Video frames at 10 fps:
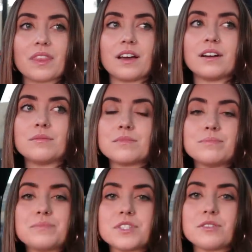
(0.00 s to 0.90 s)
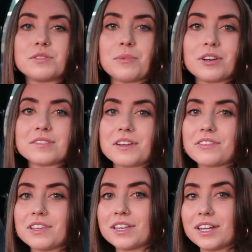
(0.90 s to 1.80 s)
Um, so tomorrow's
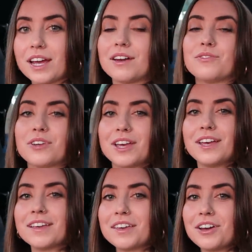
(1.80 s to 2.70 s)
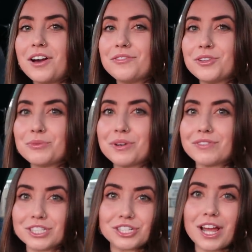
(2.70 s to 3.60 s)
definitely gonna have kick off a little bit
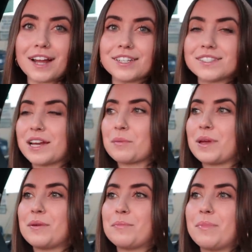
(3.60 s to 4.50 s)
of a chatty segment,